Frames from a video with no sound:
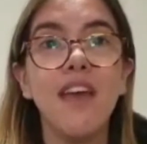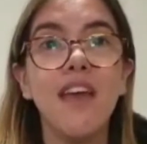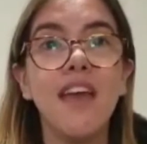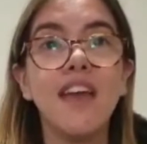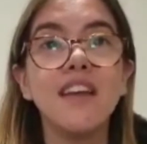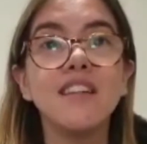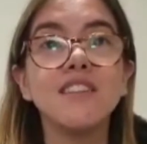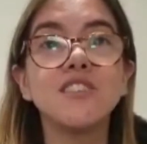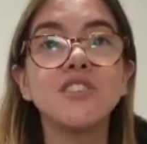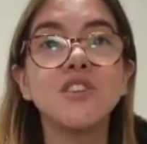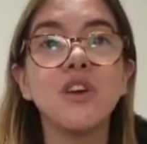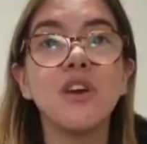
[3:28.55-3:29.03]

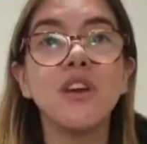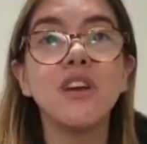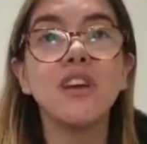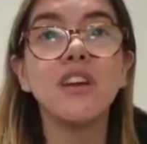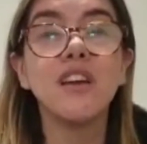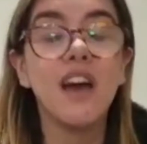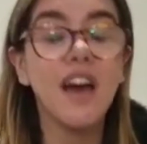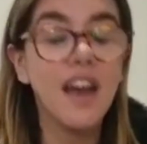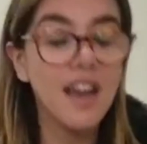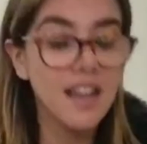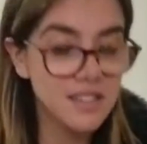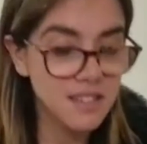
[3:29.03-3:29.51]
And so,
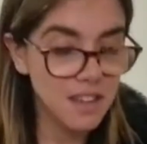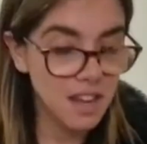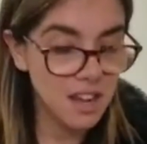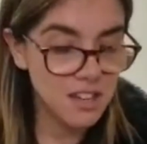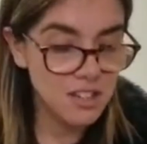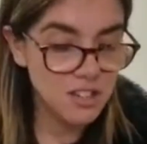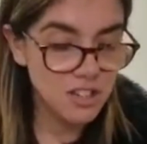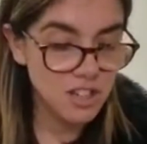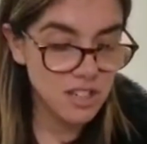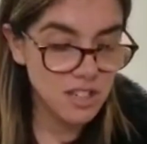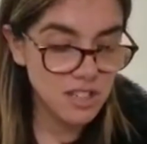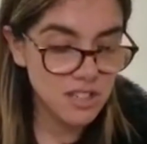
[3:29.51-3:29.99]
guys, I
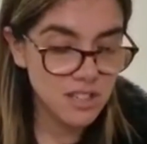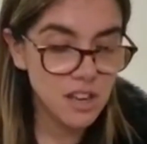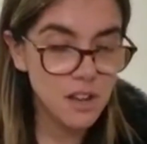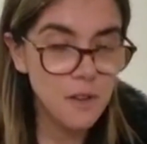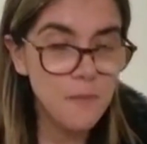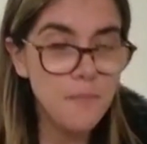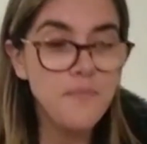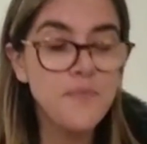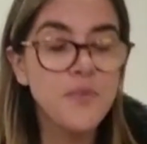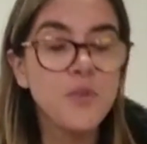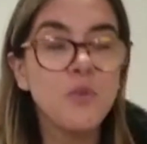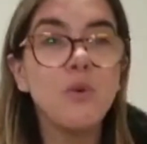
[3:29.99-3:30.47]
just
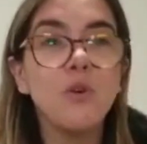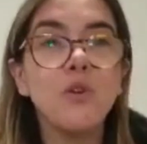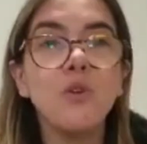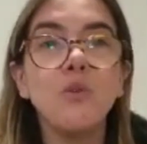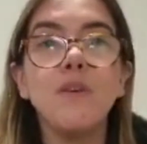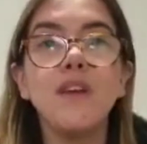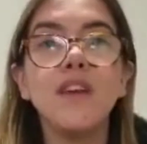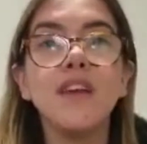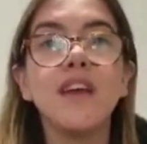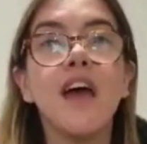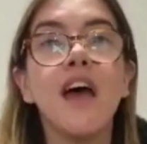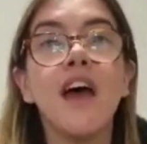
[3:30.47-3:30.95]
want to
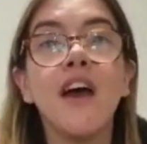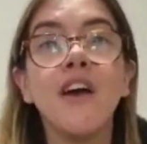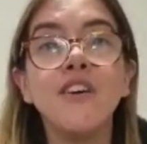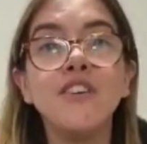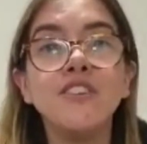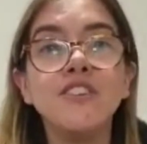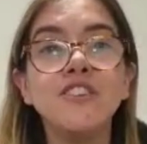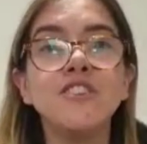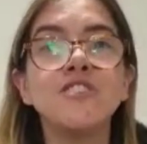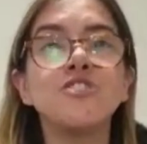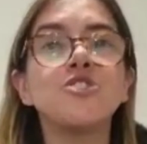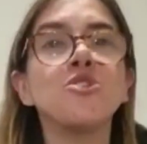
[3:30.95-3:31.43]

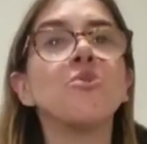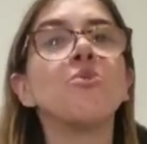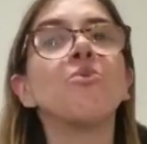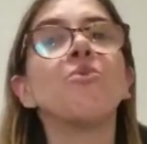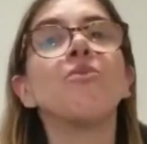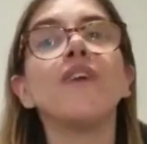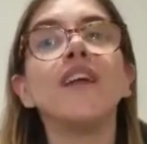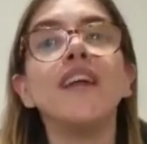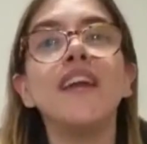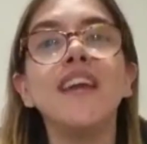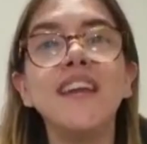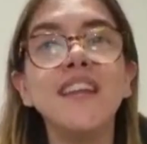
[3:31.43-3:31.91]
encourage you to
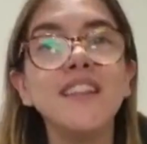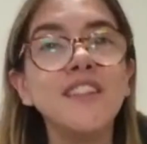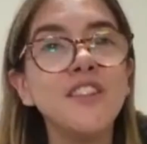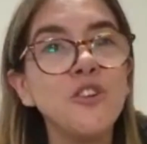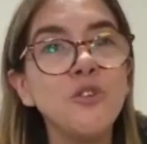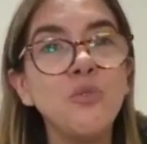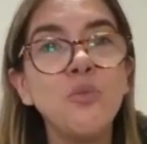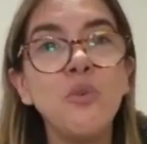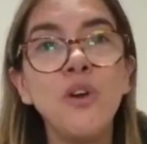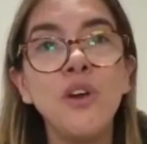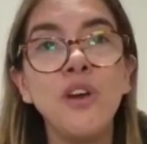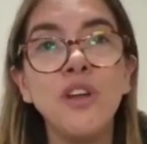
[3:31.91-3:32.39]
read
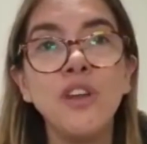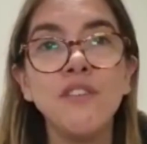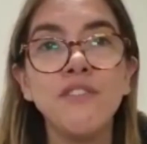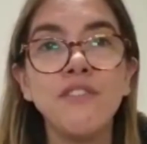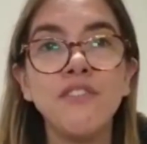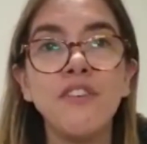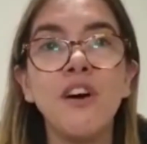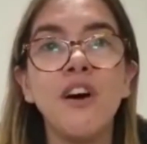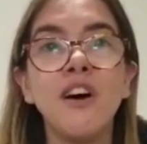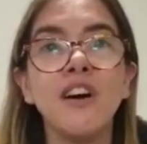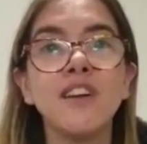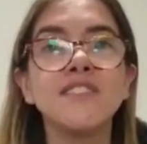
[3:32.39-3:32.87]
the Word of
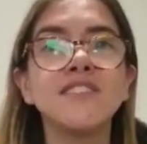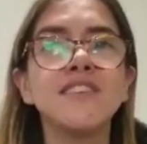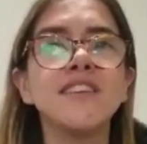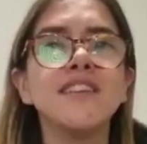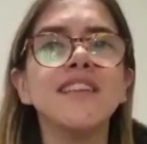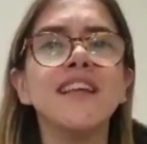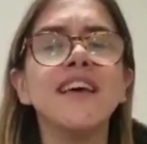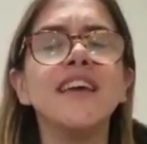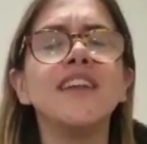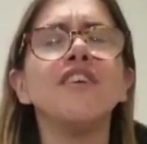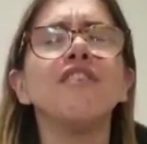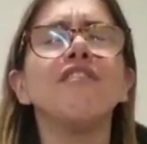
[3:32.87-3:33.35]
God, to
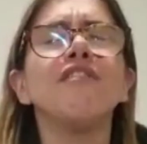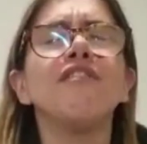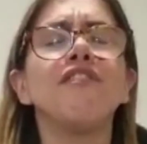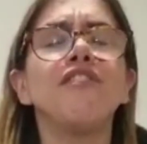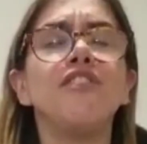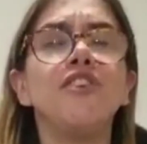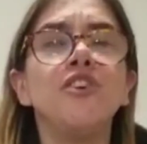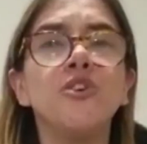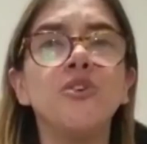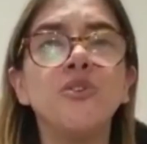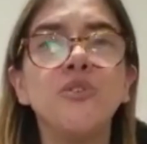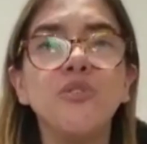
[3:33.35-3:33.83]
let it
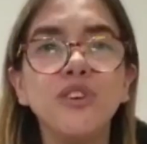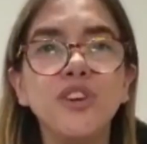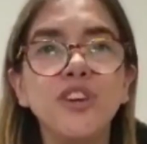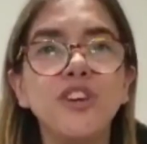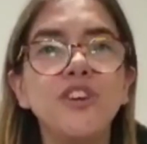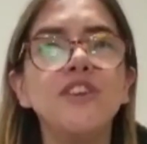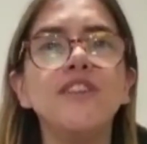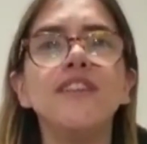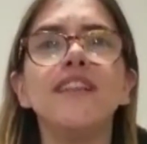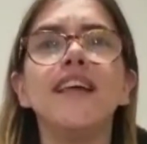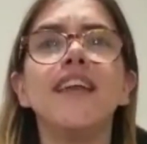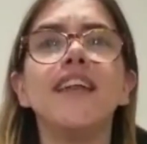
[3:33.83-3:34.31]
fuel
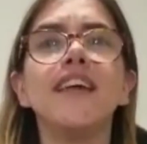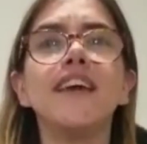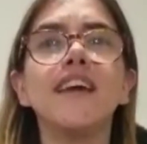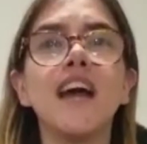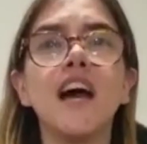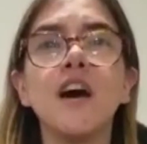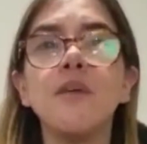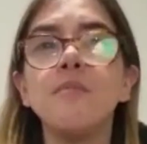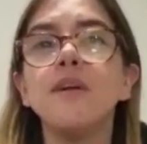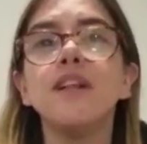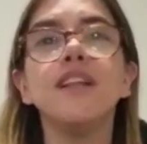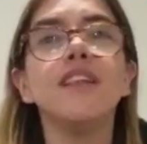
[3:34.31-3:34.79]
you, let it
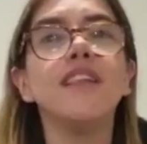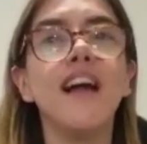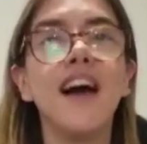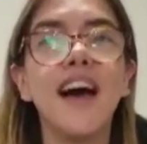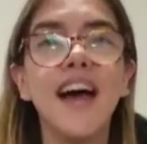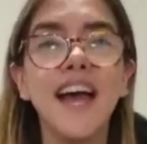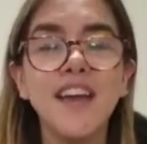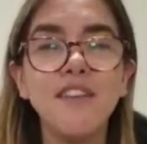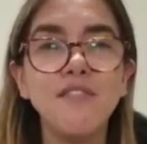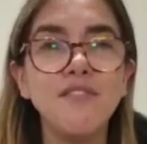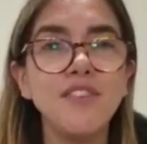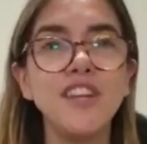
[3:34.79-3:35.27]
come
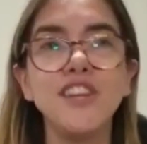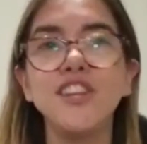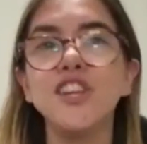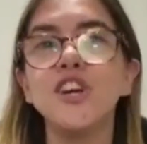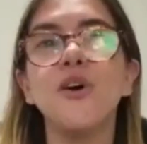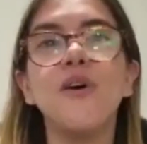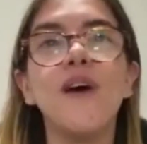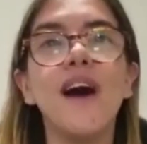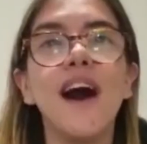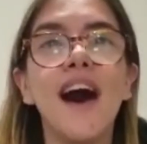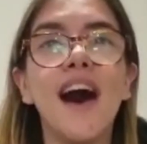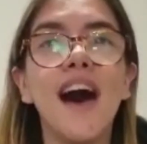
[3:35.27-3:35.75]
alive in
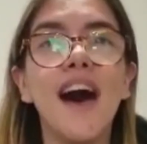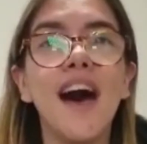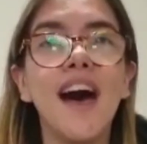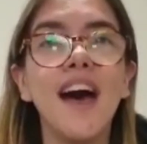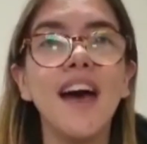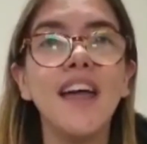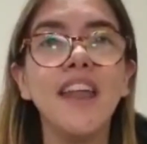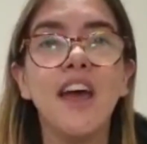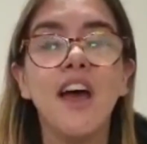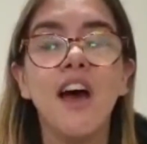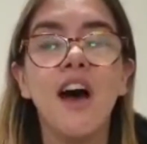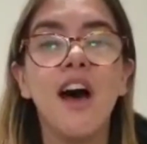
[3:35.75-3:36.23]
your
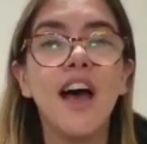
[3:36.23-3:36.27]
heart.